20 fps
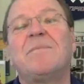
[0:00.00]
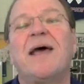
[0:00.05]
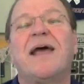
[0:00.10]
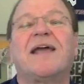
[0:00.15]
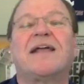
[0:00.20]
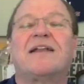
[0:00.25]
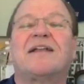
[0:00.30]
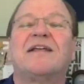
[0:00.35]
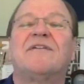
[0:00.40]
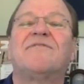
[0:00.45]

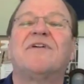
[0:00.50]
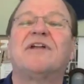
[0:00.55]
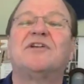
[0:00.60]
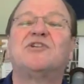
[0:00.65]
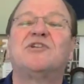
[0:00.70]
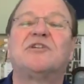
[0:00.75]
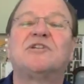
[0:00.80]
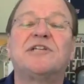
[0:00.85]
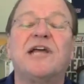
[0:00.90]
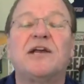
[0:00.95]
back at
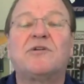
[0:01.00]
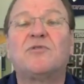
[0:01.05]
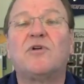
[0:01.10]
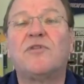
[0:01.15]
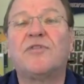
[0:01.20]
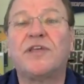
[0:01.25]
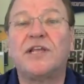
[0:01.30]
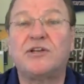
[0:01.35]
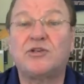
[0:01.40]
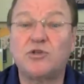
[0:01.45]
Convention
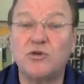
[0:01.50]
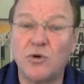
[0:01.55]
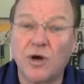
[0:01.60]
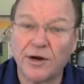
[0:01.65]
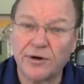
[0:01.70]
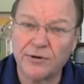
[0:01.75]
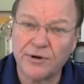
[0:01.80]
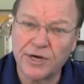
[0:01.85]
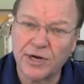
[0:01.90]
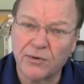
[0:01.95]
Central, the
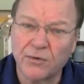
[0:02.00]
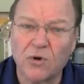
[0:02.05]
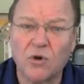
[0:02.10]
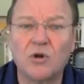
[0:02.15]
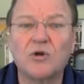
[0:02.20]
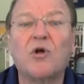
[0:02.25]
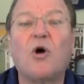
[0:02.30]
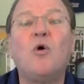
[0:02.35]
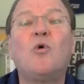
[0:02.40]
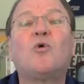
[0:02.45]

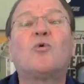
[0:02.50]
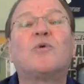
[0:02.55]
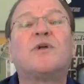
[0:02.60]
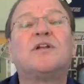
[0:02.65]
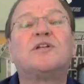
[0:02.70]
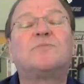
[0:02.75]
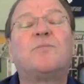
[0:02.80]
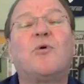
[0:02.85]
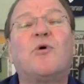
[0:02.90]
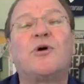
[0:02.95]
200-year-old Oak
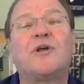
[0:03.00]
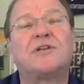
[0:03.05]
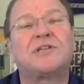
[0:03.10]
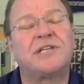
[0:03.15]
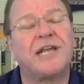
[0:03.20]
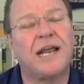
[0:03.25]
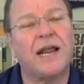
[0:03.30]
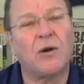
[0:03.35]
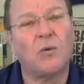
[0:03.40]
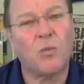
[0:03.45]
Ridge Boys
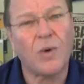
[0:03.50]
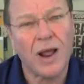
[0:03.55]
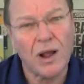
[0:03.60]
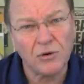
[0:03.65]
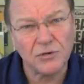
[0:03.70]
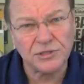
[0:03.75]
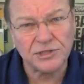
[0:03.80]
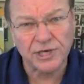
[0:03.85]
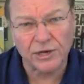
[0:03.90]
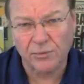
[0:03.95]
sang a
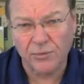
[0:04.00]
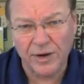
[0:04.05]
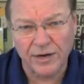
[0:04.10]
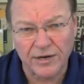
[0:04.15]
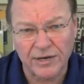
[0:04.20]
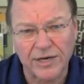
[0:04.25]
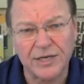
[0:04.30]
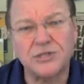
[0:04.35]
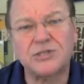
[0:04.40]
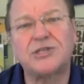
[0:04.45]
rousing
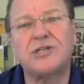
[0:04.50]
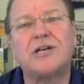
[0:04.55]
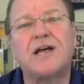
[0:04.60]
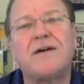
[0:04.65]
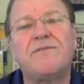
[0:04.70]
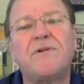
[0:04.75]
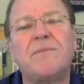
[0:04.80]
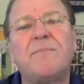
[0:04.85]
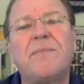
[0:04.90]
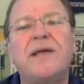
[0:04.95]
rendition
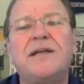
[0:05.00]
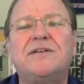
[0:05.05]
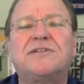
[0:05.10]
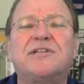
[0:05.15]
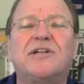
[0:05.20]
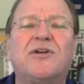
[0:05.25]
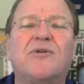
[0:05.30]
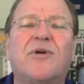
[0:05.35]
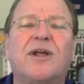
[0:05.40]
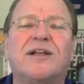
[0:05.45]
of
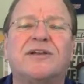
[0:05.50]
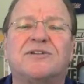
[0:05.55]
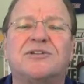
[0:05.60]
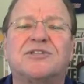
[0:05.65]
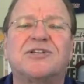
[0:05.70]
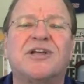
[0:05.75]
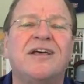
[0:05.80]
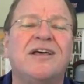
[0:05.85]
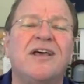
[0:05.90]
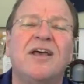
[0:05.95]
Amazing
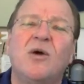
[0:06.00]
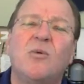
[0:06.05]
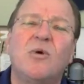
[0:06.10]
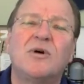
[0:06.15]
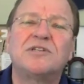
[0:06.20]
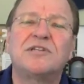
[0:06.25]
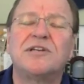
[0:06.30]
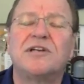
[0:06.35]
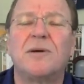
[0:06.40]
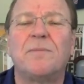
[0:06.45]
Grace.
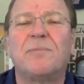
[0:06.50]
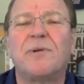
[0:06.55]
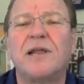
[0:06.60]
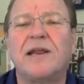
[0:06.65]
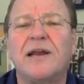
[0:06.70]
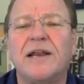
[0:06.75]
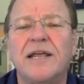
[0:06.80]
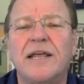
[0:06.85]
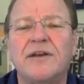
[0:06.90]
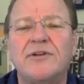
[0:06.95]
Wasn't
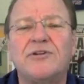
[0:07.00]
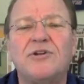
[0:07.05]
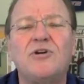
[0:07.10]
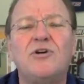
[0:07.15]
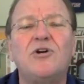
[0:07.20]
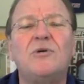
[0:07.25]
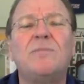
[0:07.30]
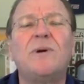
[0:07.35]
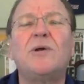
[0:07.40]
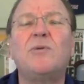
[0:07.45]
completely in
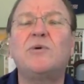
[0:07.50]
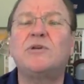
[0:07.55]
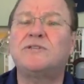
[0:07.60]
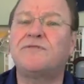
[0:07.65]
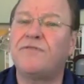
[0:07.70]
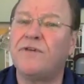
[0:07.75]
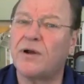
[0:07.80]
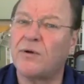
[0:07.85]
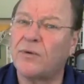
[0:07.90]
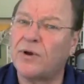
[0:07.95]
tune, but it was
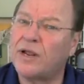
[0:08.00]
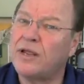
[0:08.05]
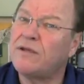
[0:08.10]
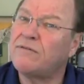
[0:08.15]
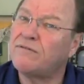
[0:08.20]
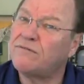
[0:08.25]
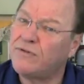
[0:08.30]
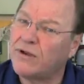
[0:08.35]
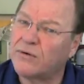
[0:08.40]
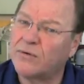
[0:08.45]
very,
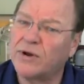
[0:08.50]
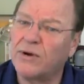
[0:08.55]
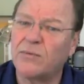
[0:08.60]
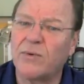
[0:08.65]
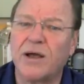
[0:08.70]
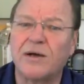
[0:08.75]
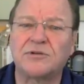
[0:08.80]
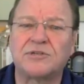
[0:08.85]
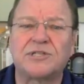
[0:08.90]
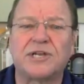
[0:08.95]
very
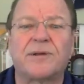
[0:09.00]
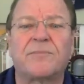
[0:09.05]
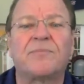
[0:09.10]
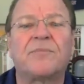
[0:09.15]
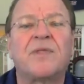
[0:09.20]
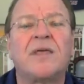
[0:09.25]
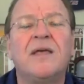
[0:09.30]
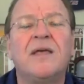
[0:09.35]
rousing.